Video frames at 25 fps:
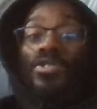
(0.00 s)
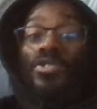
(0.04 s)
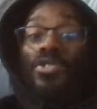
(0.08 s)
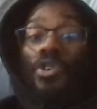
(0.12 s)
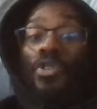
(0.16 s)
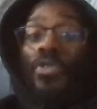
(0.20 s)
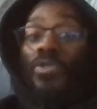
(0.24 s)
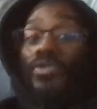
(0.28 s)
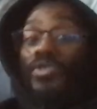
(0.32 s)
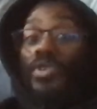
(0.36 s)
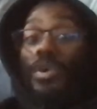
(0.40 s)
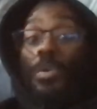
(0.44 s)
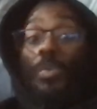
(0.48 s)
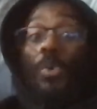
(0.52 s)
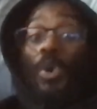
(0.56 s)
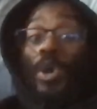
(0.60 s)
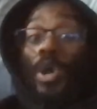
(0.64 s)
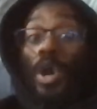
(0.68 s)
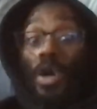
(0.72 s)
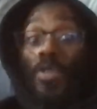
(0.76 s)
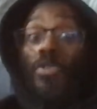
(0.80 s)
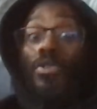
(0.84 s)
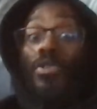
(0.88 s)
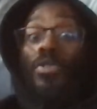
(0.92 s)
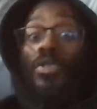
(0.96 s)
serve someone
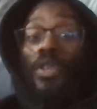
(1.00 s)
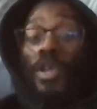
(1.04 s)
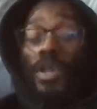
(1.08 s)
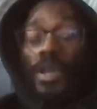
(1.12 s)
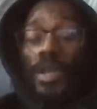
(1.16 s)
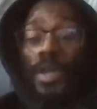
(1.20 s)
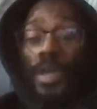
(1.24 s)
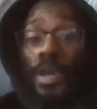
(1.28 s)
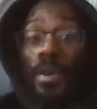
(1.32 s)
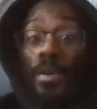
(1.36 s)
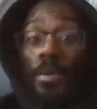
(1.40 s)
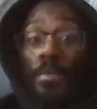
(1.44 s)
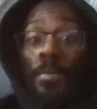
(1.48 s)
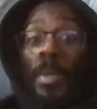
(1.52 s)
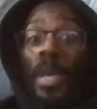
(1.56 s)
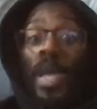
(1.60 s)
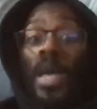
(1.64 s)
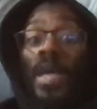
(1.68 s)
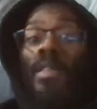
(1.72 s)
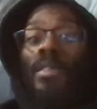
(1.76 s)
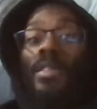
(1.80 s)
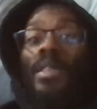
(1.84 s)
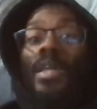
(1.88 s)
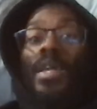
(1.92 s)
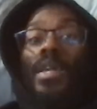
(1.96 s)
other than them,
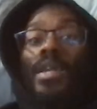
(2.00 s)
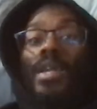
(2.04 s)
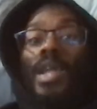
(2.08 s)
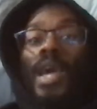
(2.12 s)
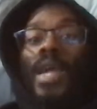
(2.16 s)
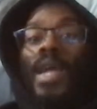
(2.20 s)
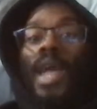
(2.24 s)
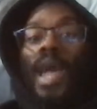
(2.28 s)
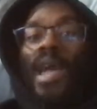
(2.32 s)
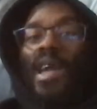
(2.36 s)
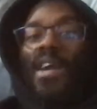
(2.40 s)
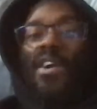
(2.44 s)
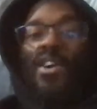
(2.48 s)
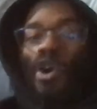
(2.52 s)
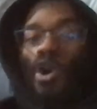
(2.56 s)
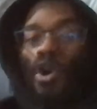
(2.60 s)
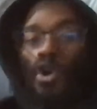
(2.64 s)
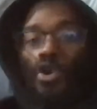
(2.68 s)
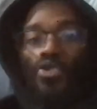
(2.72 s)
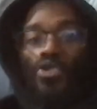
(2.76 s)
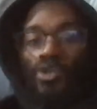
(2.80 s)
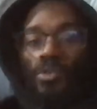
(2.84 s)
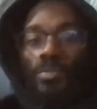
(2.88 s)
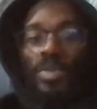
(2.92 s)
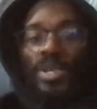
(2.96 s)
then they can't
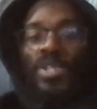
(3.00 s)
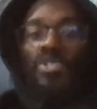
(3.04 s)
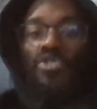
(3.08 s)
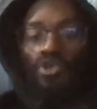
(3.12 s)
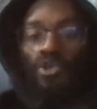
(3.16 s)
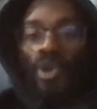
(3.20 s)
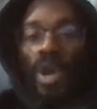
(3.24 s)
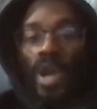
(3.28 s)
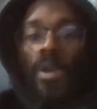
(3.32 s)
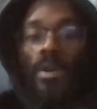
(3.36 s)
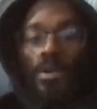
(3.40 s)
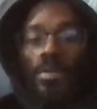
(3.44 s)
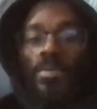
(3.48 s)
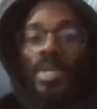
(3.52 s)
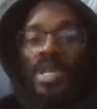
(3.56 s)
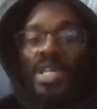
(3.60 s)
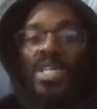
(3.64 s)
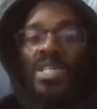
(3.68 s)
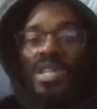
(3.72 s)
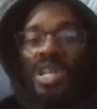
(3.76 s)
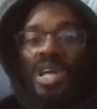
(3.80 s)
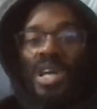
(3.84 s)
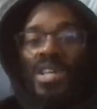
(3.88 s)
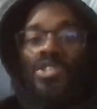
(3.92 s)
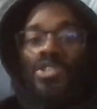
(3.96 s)
call you betrayer,
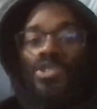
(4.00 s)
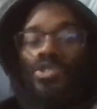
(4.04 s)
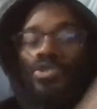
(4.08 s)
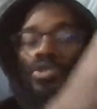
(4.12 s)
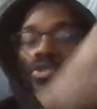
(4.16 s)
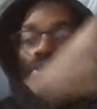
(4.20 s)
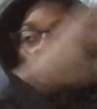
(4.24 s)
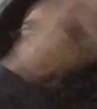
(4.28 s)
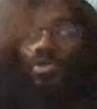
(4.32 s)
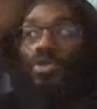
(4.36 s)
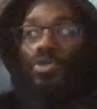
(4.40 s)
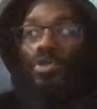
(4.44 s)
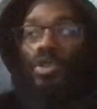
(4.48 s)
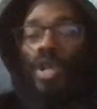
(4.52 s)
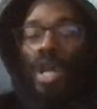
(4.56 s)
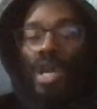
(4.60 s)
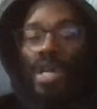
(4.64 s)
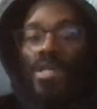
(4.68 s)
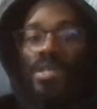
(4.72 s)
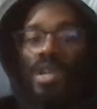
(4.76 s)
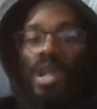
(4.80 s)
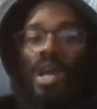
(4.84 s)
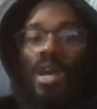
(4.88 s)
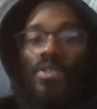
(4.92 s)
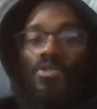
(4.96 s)
because
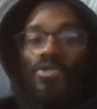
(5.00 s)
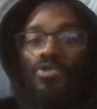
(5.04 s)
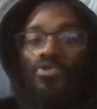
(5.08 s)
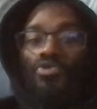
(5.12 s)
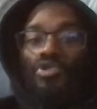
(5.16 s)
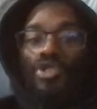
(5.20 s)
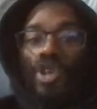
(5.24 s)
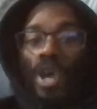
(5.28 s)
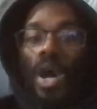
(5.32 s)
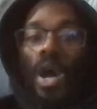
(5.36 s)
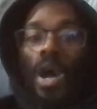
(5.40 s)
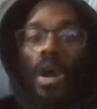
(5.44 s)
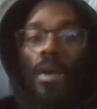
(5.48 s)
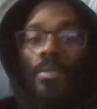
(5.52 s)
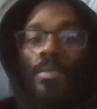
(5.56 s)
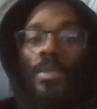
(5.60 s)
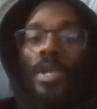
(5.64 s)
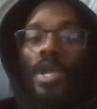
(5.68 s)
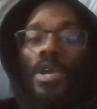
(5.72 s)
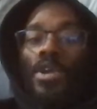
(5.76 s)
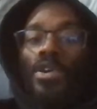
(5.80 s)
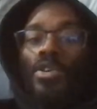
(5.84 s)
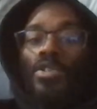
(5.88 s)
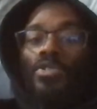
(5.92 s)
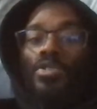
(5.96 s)
that's not your job.
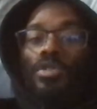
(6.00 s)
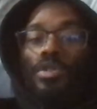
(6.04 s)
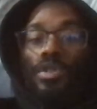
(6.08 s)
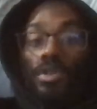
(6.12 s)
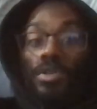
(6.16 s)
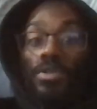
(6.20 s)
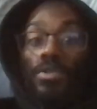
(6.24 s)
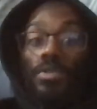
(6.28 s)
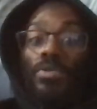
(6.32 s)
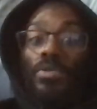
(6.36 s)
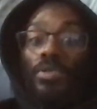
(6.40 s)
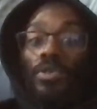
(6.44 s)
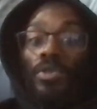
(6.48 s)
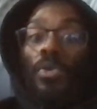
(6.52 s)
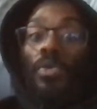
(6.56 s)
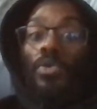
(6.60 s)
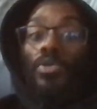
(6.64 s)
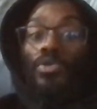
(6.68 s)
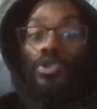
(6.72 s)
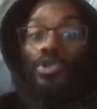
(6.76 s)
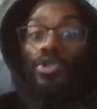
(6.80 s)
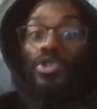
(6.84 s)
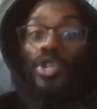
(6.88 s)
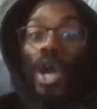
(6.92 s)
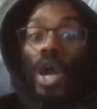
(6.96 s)

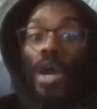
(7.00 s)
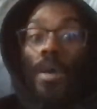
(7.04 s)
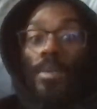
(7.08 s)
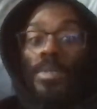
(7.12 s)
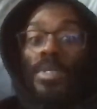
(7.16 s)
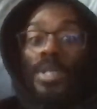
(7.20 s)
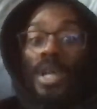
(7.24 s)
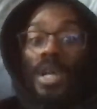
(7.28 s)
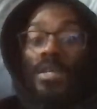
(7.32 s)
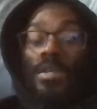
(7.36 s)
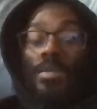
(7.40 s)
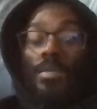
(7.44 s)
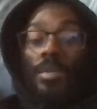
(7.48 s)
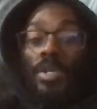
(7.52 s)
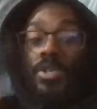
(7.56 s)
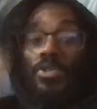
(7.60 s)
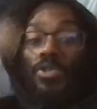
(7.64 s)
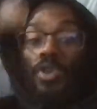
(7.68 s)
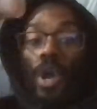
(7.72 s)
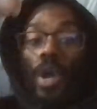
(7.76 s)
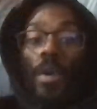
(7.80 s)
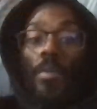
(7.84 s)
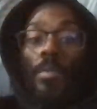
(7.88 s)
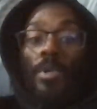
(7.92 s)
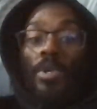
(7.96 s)
Your job is not to
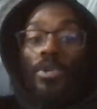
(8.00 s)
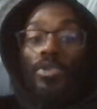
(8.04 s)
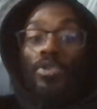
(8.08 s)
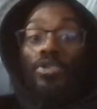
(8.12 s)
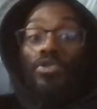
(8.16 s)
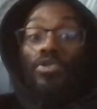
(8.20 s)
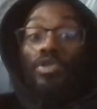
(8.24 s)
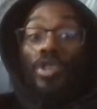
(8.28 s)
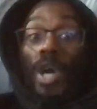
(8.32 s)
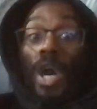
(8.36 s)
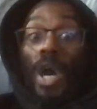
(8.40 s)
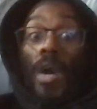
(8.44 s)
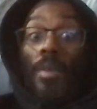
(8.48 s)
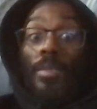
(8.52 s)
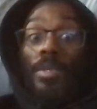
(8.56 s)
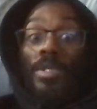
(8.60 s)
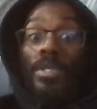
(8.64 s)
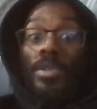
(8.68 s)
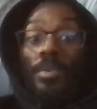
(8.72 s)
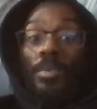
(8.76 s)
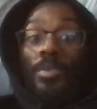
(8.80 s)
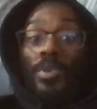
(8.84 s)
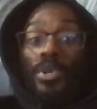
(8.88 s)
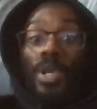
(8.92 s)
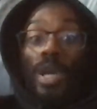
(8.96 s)
betray, but your job is
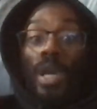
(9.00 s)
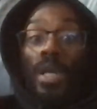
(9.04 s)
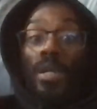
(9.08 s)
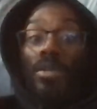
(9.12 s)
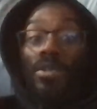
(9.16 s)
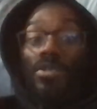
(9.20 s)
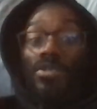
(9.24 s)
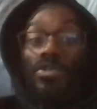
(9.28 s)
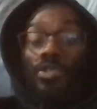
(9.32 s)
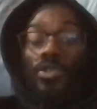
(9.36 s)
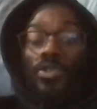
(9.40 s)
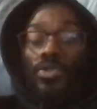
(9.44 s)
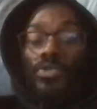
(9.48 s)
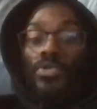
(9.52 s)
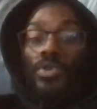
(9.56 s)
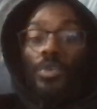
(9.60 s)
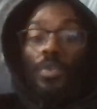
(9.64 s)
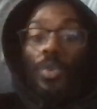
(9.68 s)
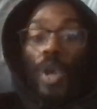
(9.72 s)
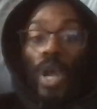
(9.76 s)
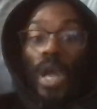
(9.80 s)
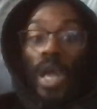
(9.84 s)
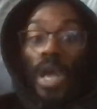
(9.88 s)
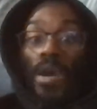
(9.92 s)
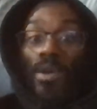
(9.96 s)
to protect and serve
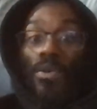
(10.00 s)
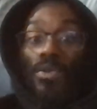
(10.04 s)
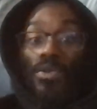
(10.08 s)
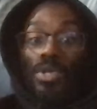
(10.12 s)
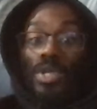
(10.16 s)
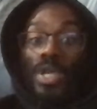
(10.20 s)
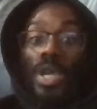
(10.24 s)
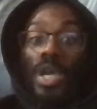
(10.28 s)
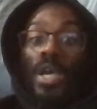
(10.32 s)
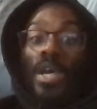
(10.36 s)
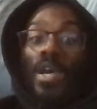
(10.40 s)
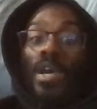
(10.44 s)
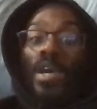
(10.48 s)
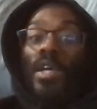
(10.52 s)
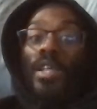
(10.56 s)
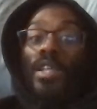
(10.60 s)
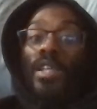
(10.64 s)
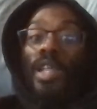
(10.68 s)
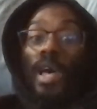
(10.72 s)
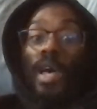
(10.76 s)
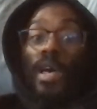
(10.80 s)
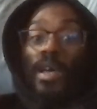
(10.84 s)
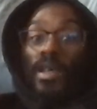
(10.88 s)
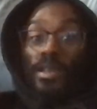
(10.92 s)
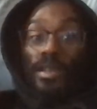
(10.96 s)
someone else
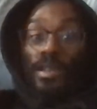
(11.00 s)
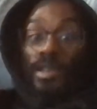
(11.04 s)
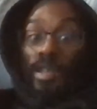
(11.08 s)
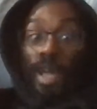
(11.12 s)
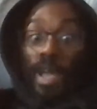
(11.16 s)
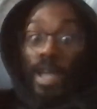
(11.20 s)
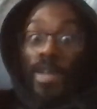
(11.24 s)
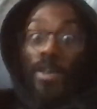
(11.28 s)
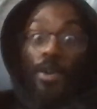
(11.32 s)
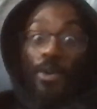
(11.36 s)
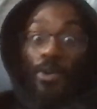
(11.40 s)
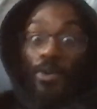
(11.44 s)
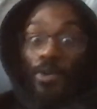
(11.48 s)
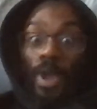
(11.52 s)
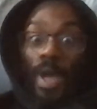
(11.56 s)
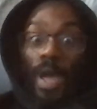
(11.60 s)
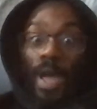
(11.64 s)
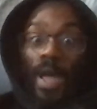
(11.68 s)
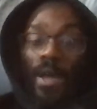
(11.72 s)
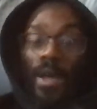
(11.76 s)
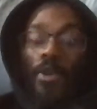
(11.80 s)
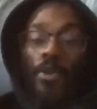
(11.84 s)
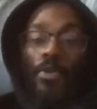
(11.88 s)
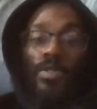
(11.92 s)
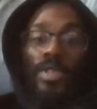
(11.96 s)
that they don't
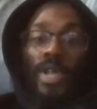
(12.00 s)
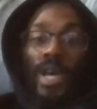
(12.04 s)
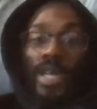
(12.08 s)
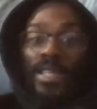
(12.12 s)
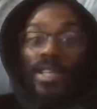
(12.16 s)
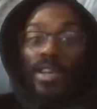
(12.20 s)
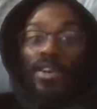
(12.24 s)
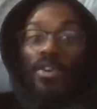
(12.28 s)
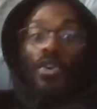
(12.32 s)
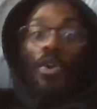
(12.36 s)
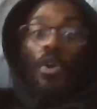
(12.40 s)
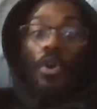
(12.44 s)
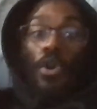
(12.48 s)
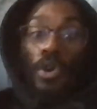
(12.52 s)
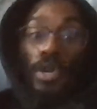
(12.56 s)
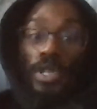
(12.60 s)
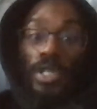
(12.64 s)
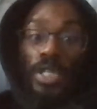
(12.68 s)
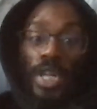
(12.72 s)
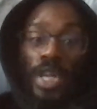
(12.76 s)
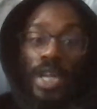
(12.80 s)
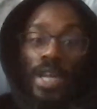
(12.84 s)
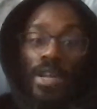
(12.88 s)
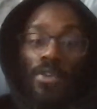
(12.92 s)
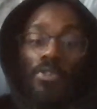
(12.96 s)
like, or that they're
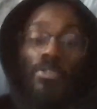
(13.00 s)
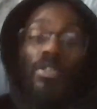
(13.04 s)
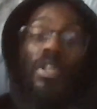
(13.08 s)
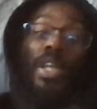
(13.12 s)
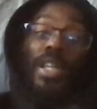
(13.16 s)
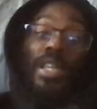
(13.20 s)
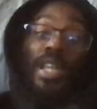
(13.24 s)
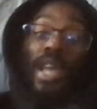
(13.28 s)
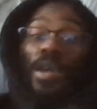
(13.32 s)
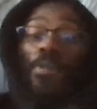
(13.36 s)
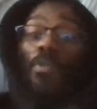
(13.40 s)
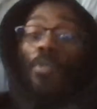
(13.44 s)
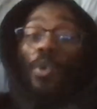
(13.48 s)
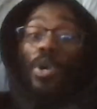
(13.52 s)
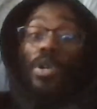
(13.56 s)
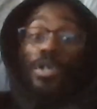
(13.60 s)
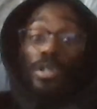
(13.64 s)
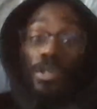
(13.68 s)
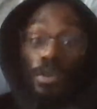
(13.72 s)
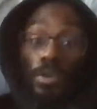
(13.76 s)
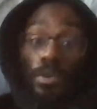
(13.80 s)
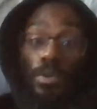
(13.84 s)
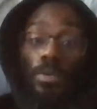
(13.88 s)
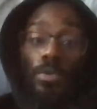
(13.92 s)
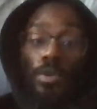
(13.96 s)
haunting, or that they want
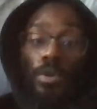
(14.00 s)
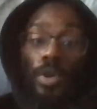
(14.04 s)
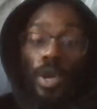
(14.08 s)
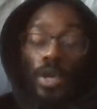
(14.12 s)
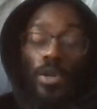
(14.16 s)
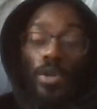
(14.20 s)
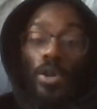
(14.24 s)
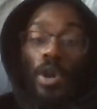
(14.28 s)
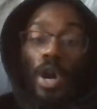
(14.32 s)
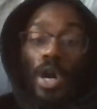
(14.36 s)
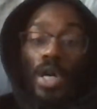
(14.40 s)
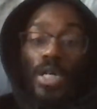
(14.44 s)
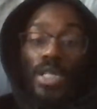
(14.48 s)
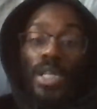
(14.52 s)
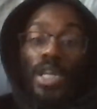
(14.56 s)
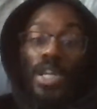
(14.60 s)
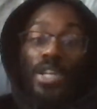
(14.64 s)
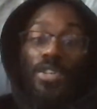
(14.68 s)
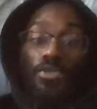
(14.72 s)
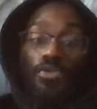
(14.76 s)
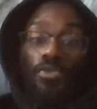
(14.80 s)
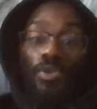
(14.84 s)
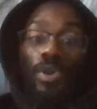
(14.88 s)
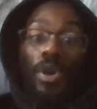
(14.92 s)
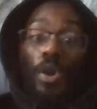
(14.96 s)
to cause
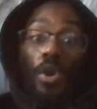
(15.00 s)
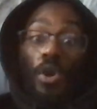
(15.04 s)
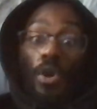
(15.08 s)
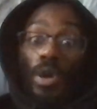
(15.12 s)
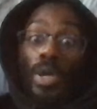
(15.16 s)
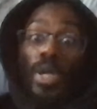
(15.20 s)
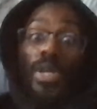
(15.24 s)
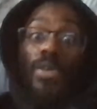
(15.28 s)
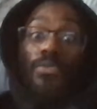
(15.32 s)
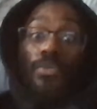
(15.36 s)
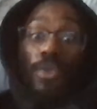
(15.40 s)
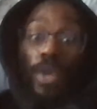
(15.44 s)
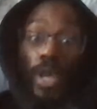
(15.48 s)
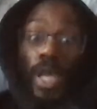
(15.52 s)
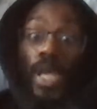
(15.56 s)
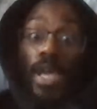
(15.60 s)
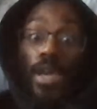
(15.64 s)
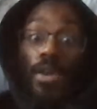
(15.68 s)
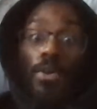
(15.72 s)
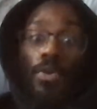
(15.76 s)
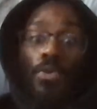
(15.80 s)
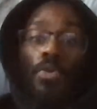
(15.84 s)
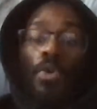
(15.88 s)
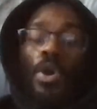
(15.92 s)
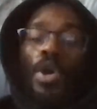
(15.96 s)
injury or even
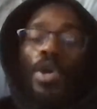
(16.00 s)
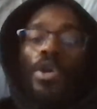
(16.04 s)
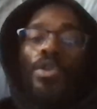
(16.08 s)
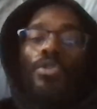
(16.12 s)
kill.